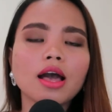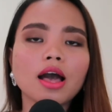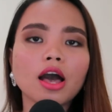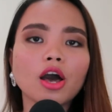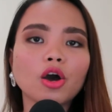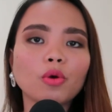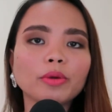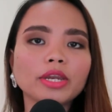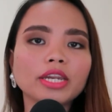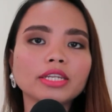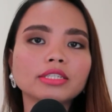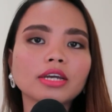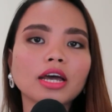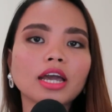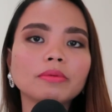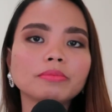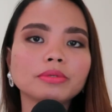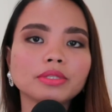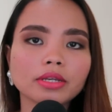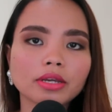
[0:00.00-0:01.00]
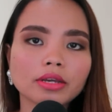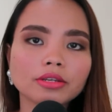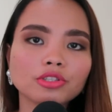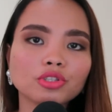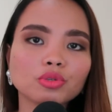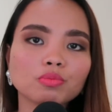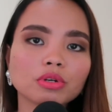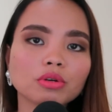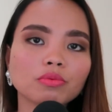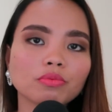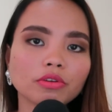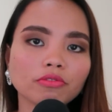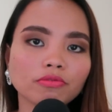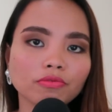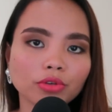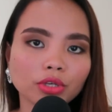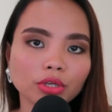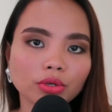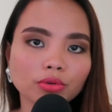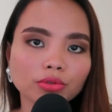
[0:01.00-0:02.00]
how many times the customer
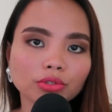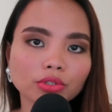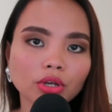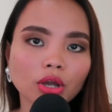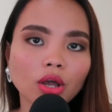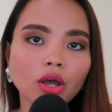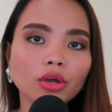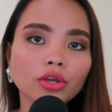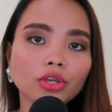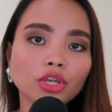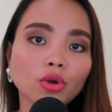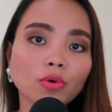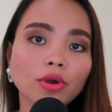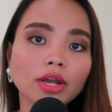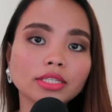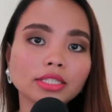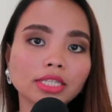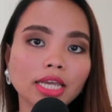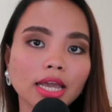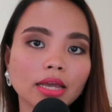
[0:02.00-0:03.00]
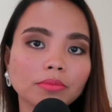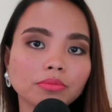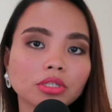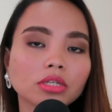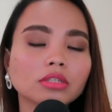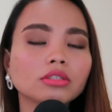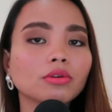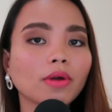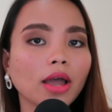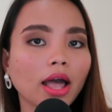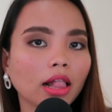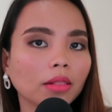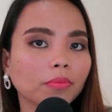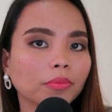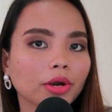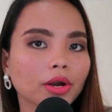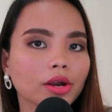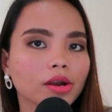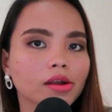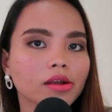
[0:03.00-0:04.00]
refused your attempt to
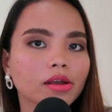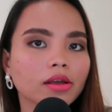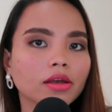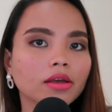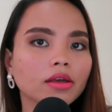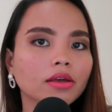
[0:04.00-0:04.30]
help her,